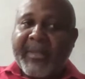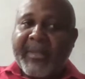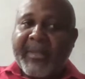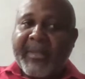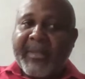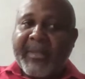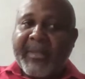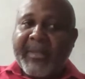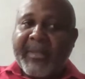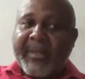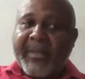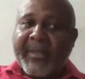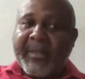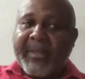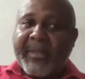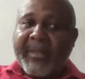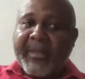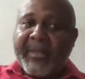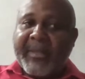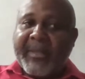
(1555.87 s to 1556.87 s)
take
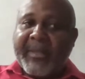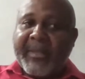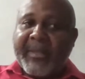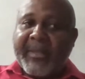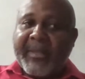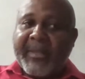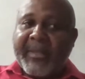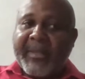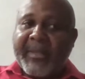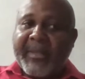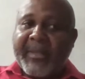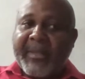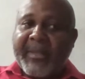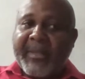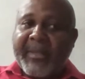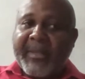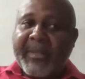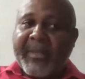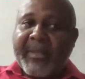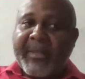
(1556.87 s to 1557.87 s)
necessary
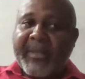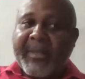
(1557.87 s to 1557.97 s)
measures.